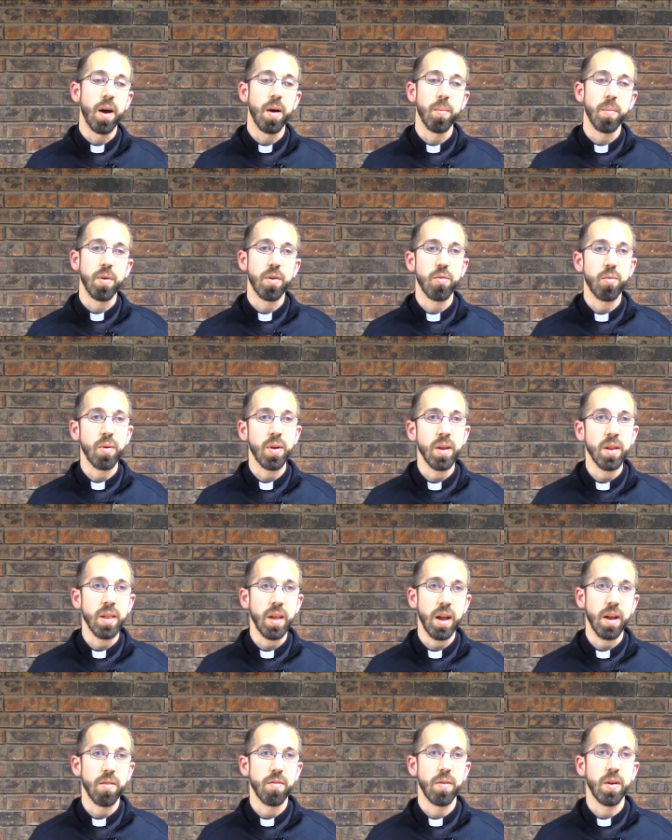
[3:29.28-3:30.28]
between
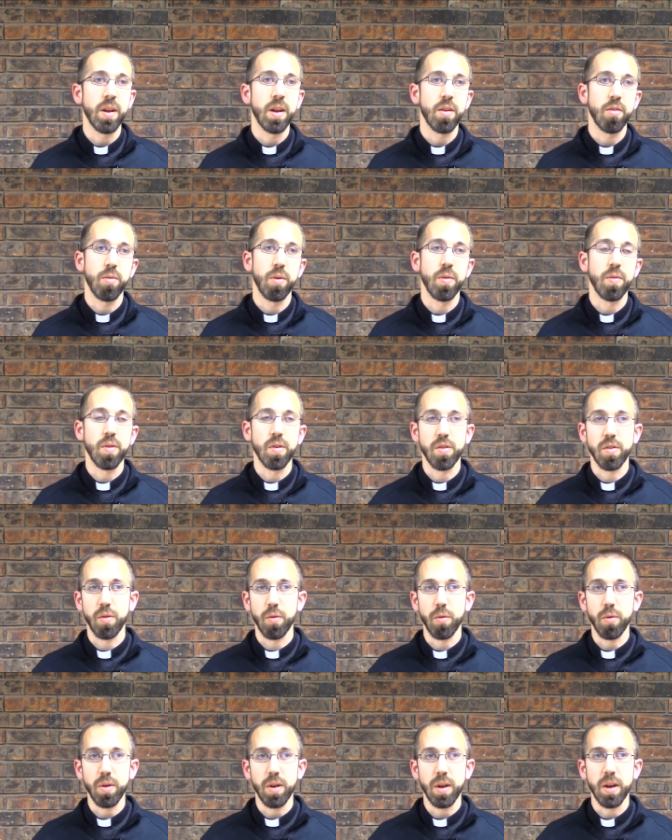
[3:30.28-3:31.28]
that event at 12 years
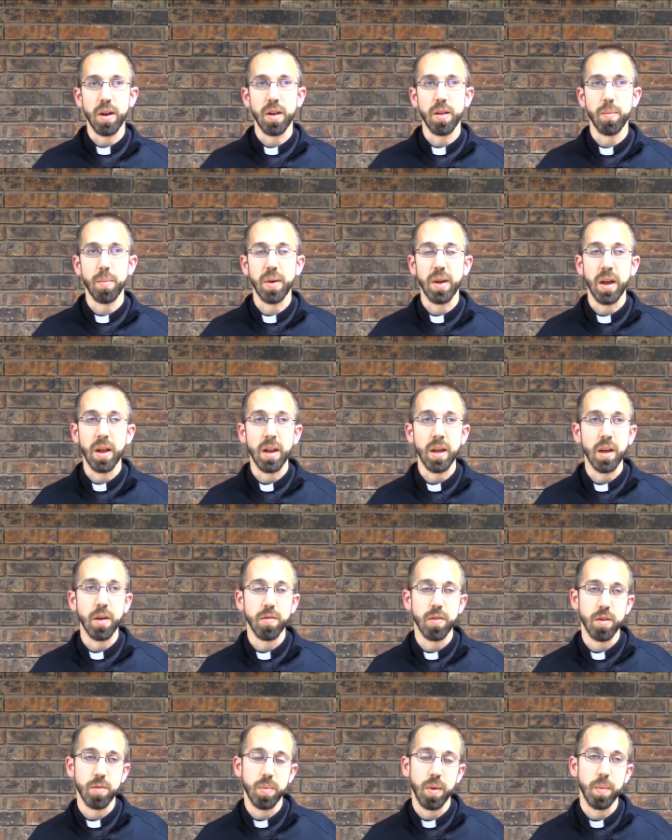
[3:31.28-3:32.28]
old and the beginning of
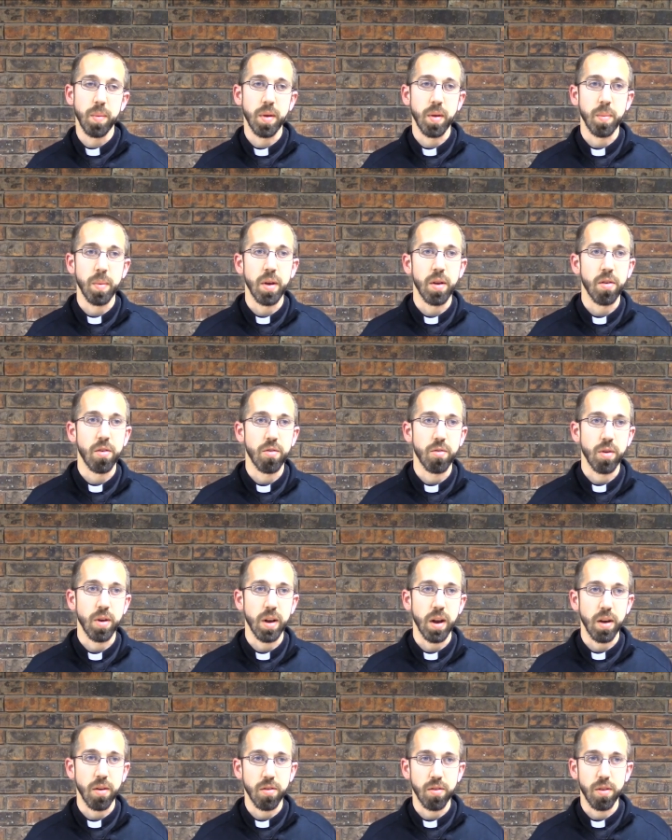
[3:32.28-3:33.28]
his public ministry at
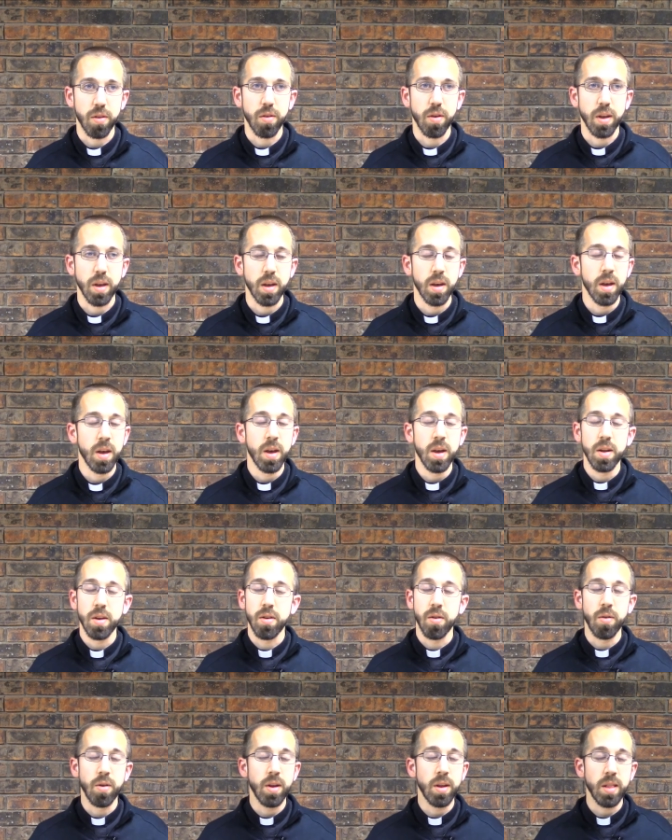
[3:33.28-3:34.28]
age 30,
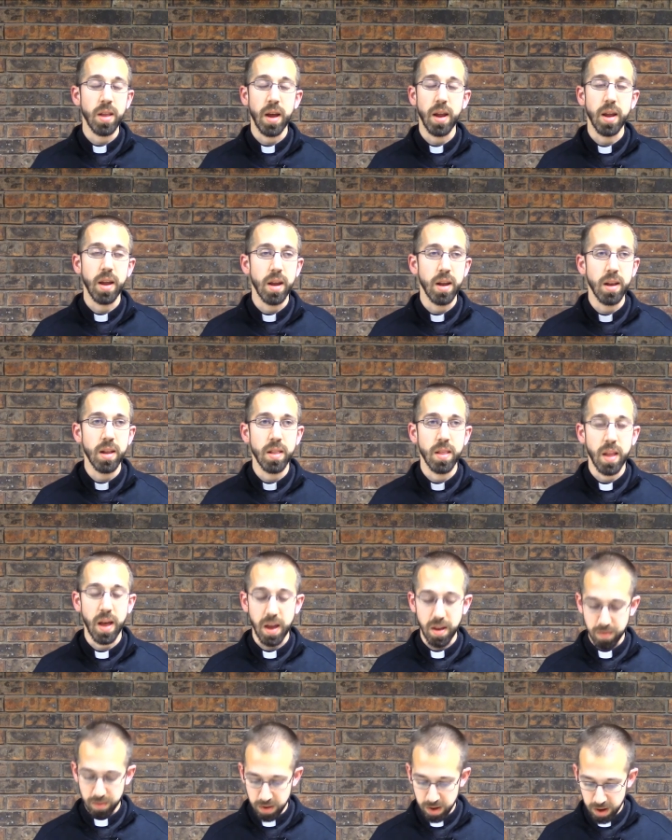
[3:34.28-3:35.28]
during that hidden
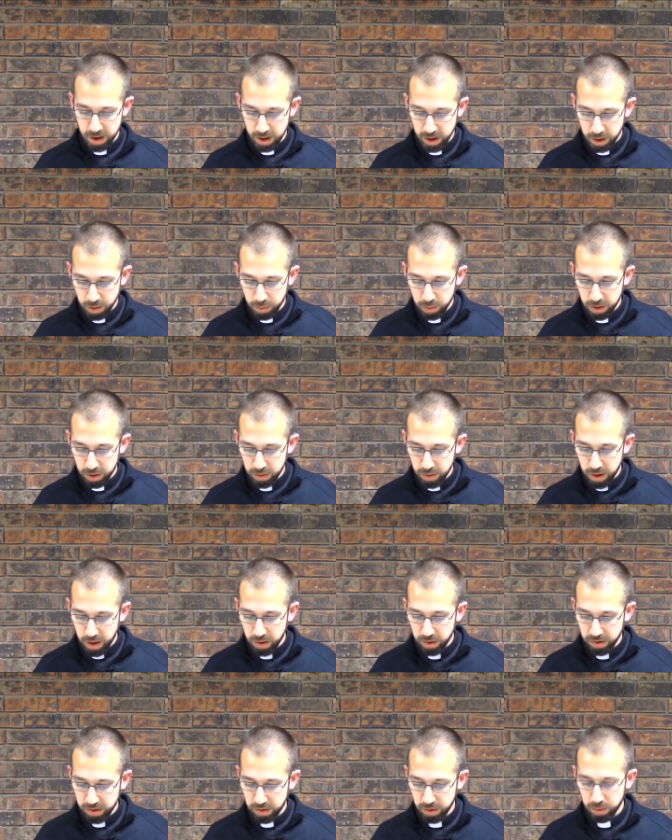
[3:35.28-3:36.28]
life, he would have
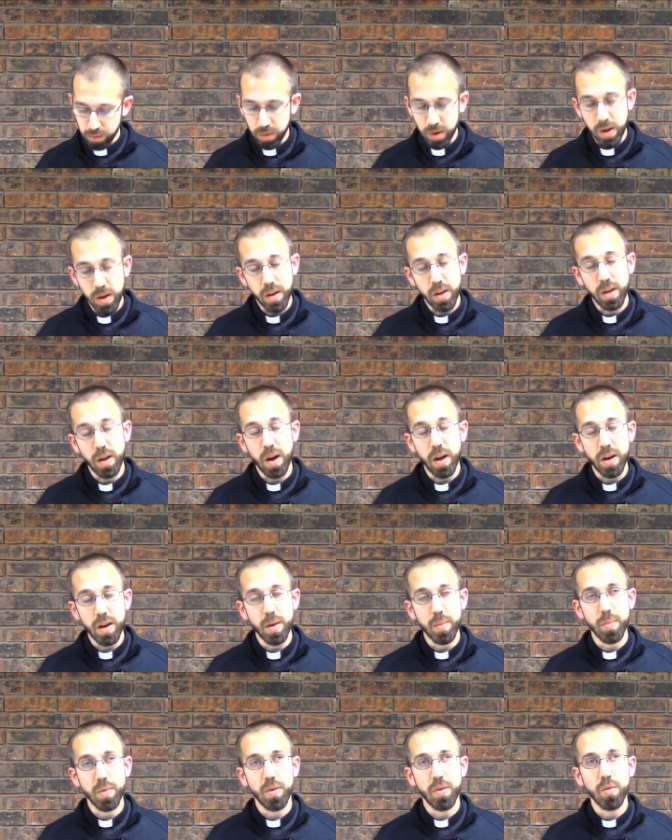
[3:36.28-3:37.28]
also gone
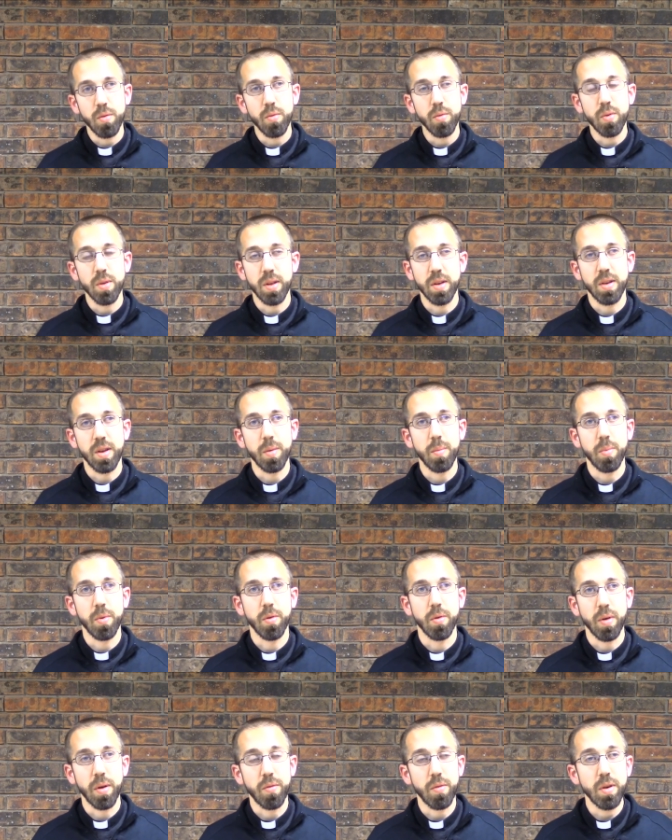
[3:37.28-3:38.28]
up to the
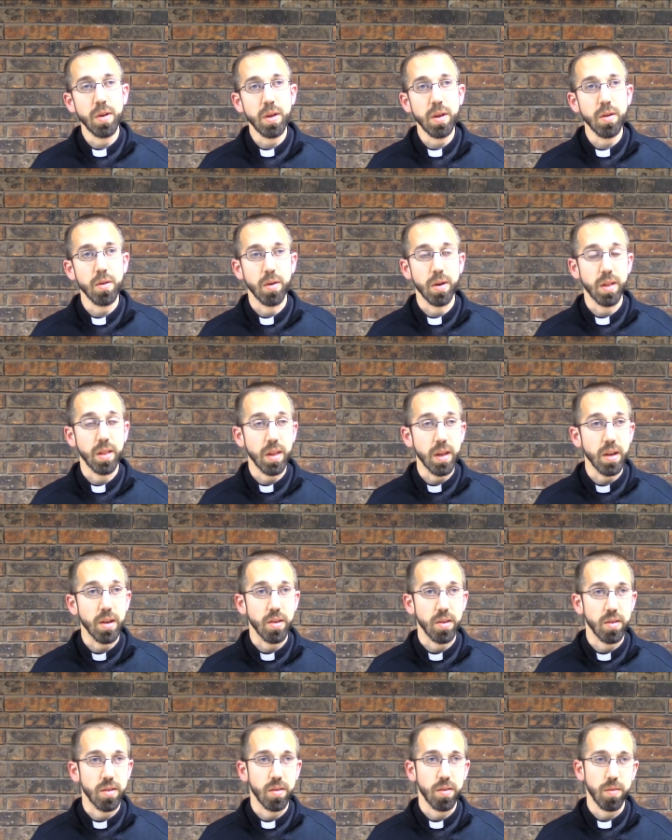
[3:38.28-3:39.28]
temple every year, at
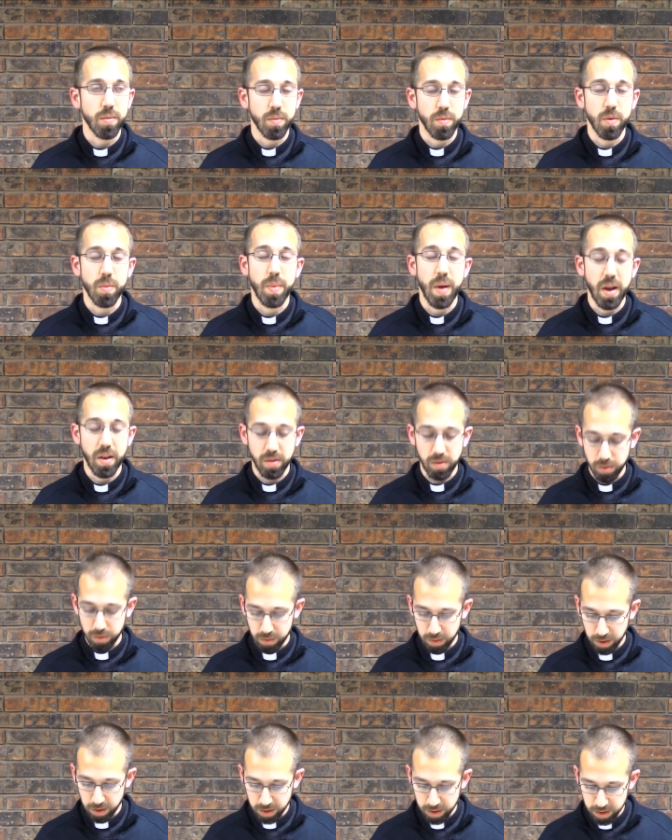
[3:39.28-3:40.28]
least, for
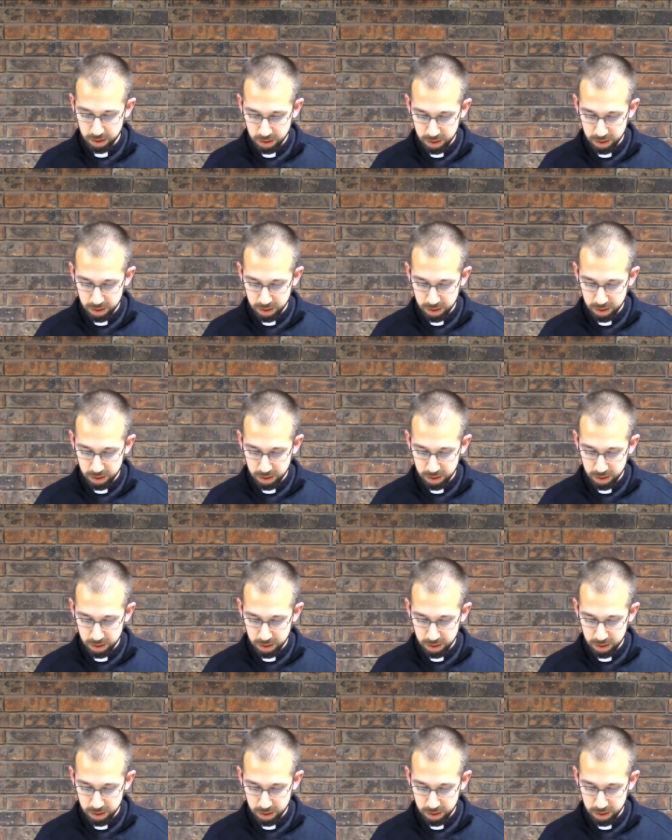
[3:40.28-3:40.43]
Passover.